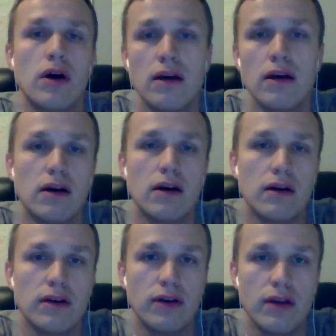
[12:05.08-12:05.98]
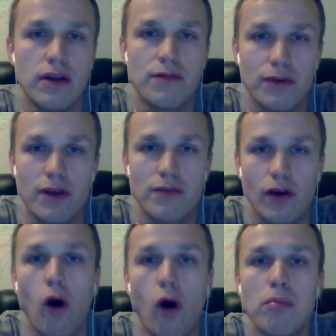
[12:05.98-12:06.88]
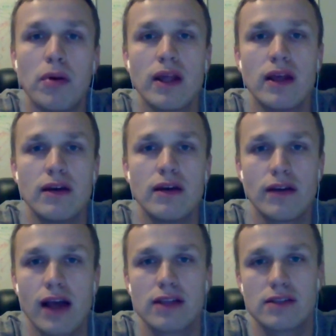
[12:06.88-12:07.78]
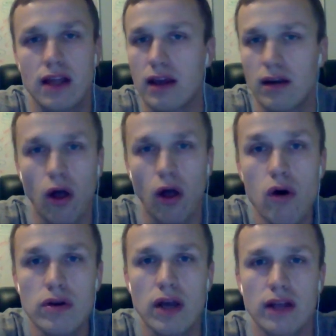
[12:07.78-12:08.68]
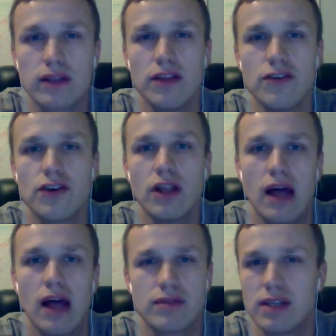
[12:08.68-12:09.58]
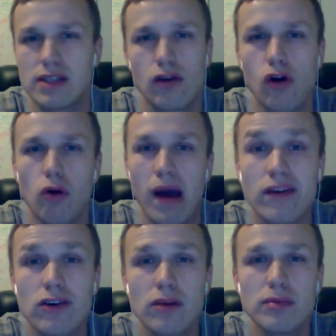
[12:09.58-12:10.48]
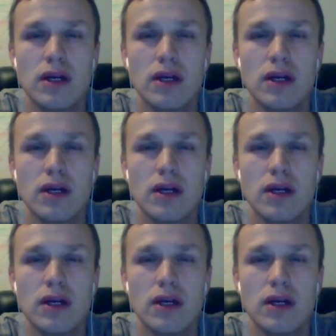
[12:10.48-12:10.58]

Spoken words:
if a company gets like a loan and in real life they say go bankrupt,